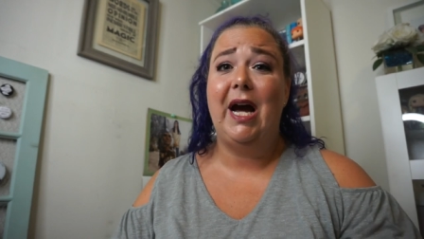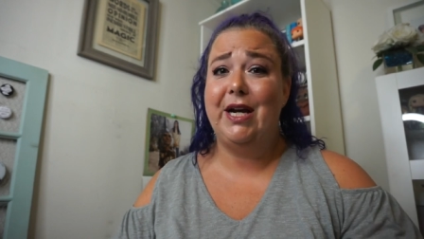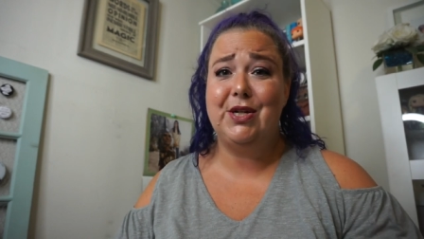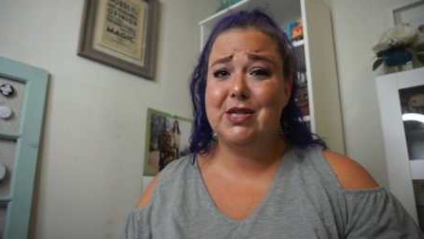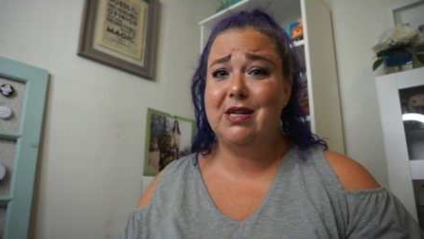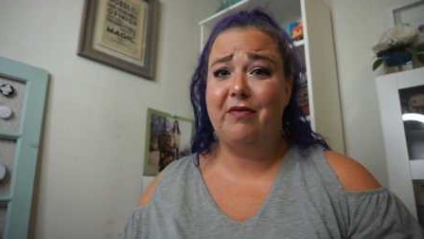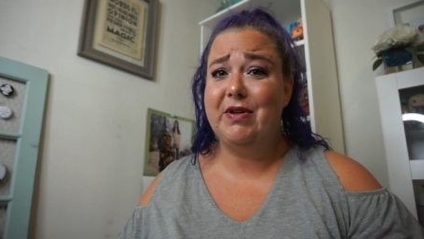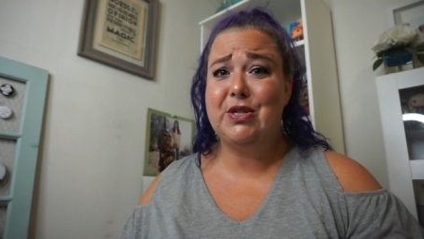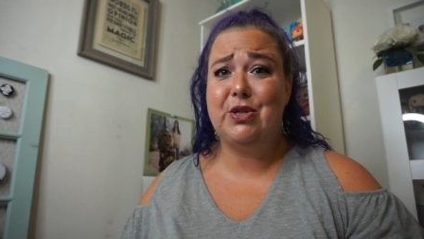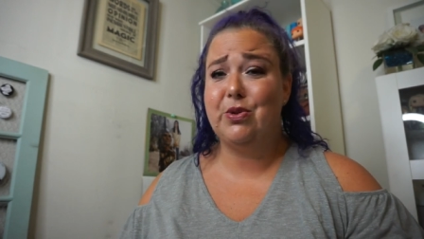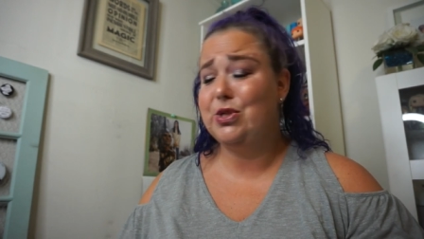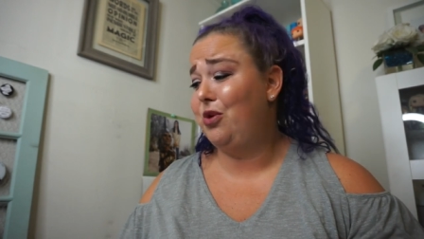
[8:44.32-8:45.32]
I just love it
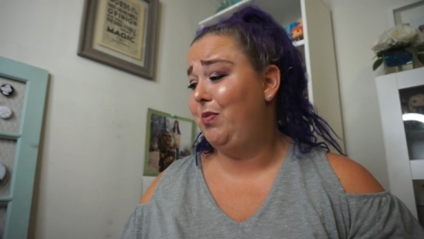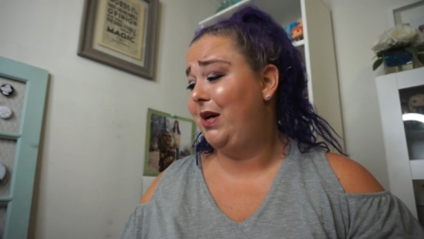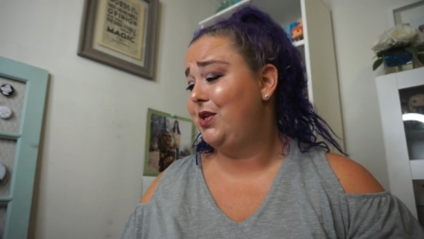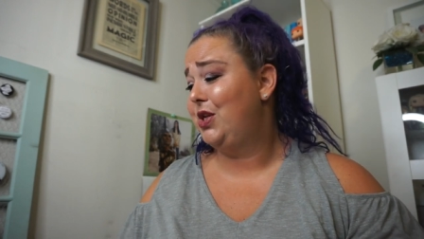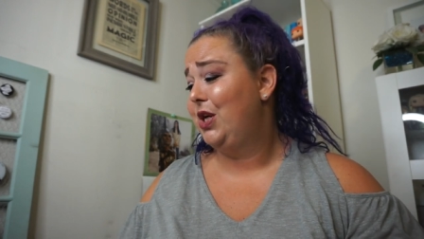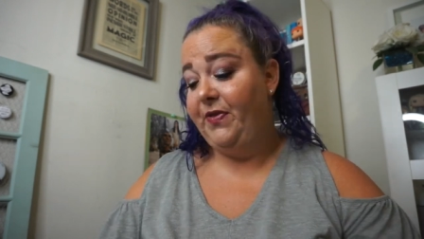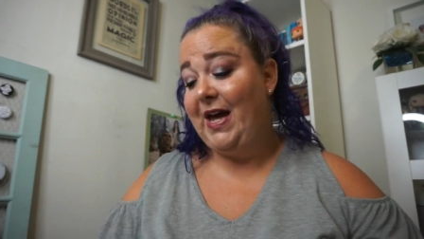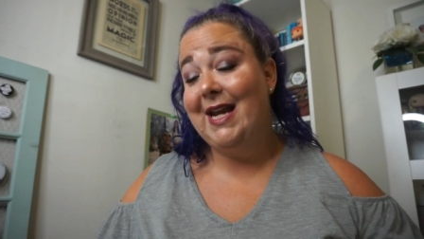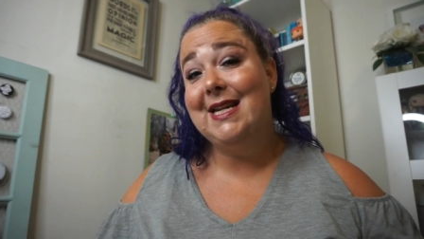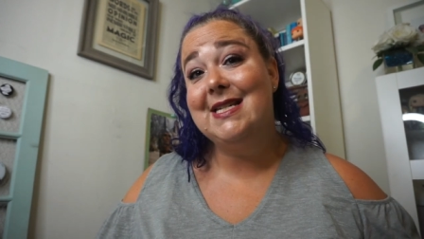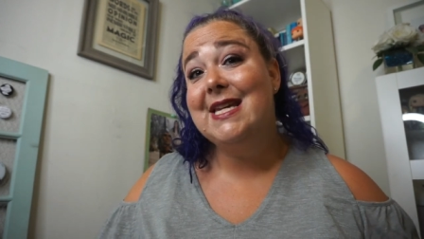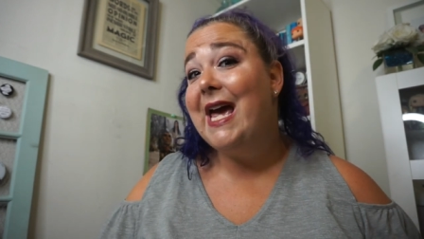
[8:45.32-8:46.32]
so, so much.
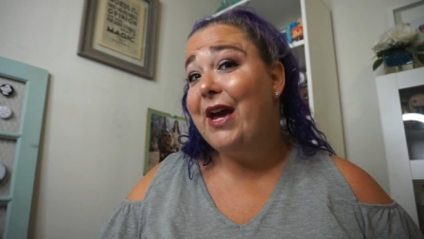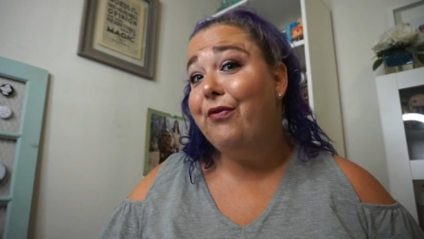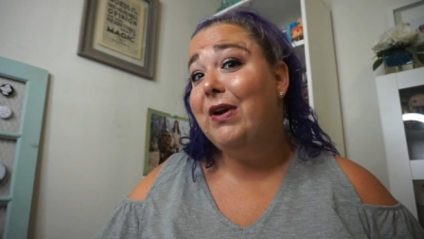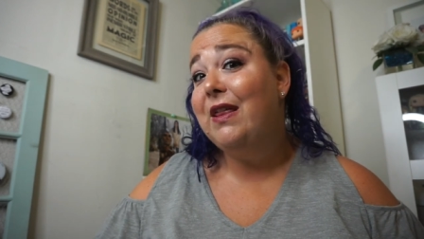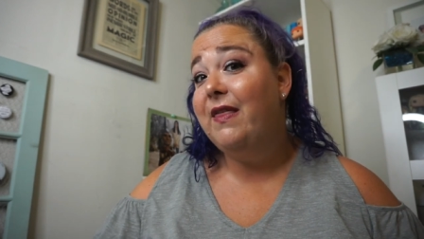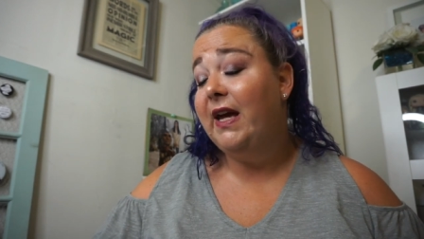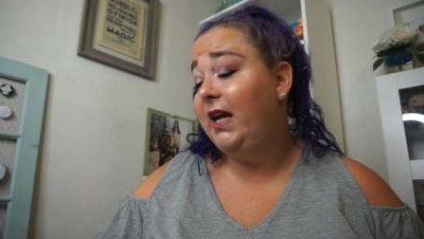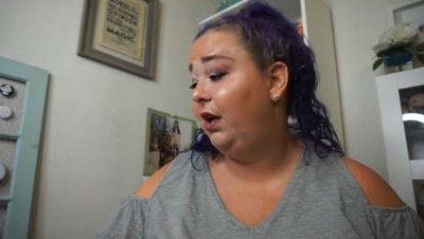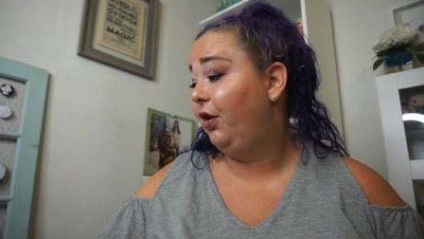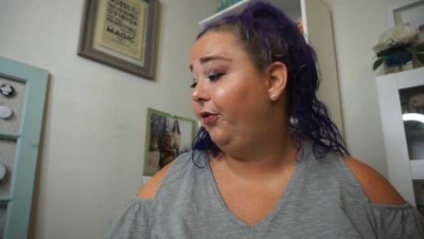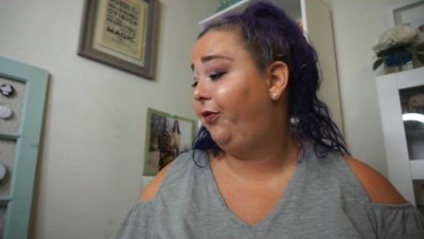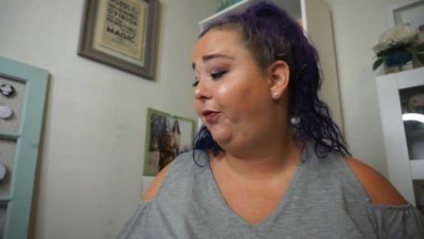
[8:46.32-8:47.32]
That is
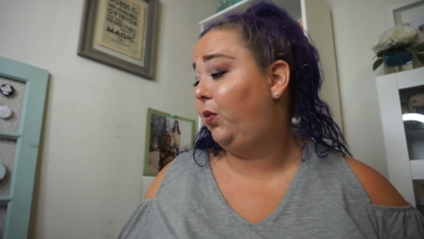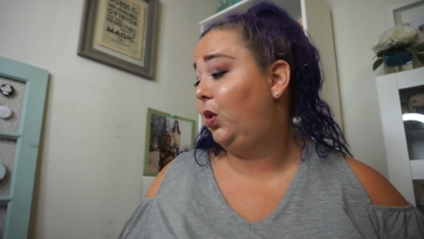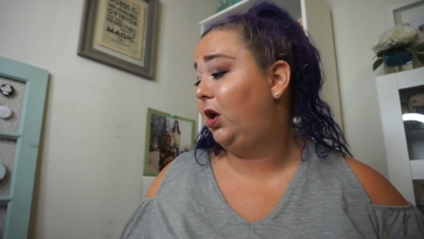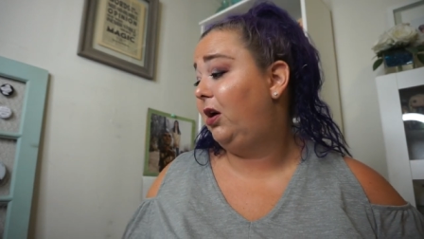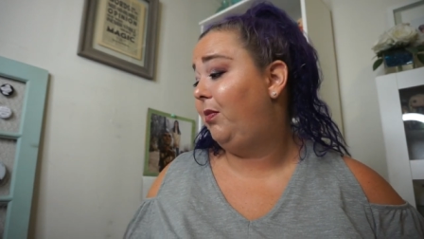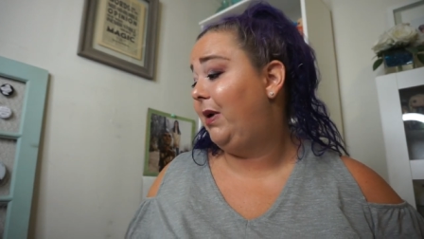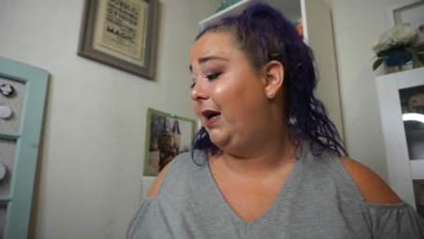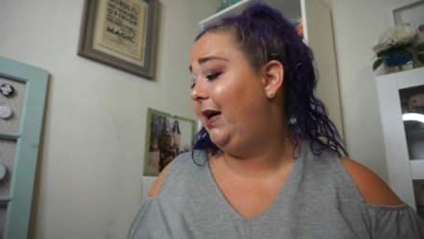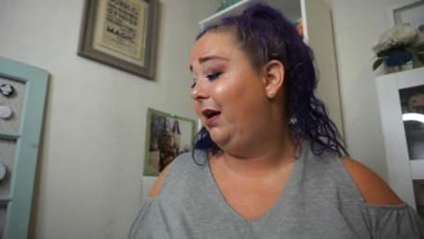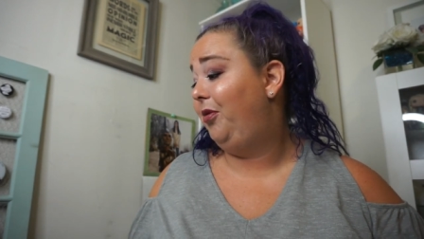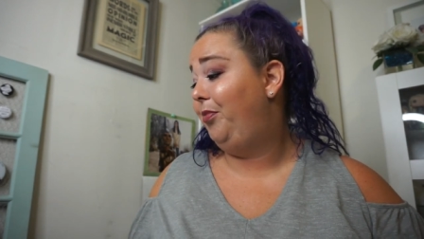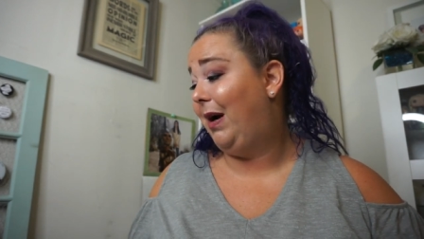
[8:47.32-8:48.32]
everything for
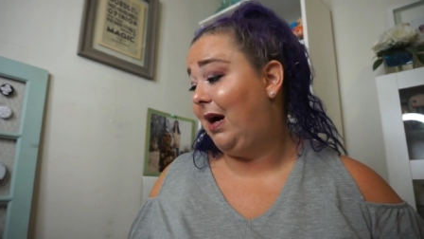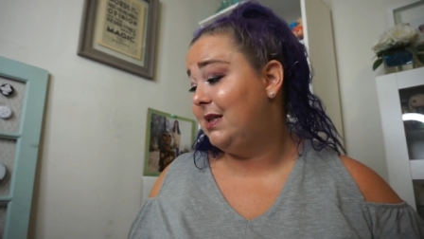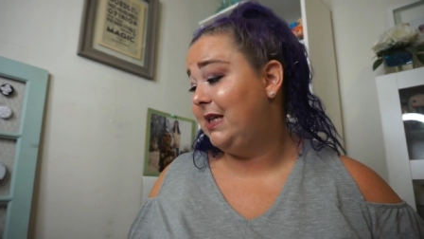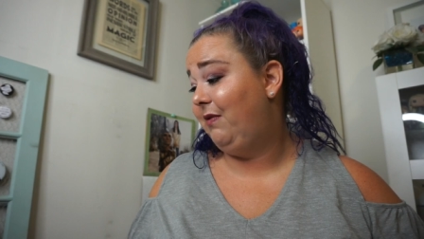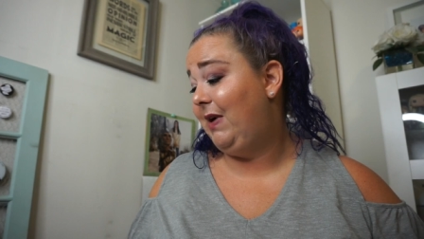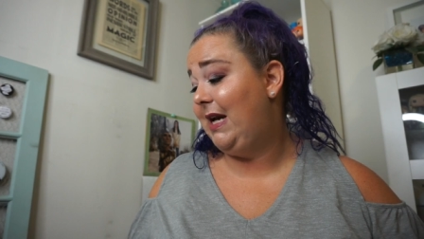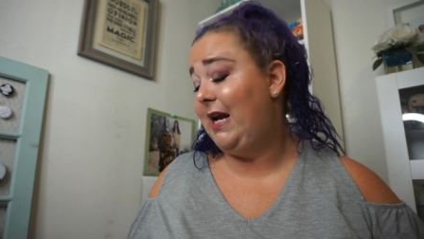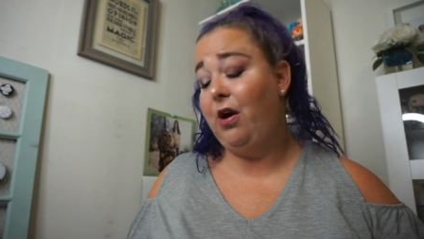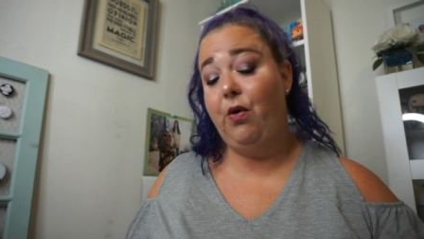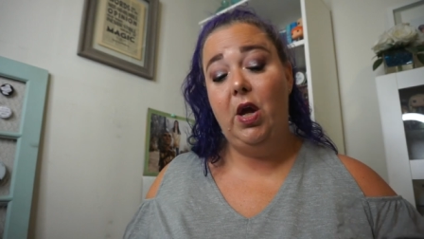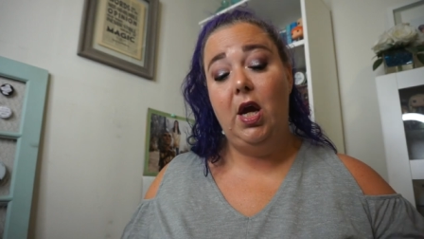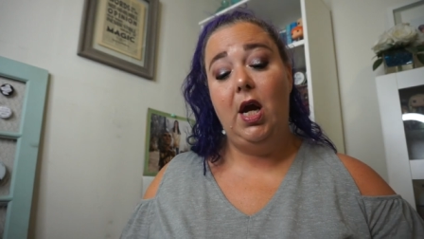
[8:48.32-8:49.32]
my unboxing right
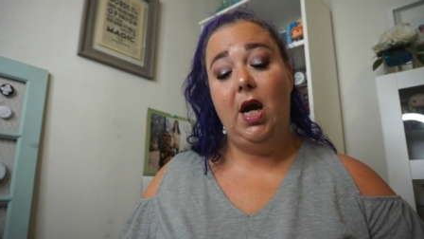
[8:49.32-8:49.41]
now.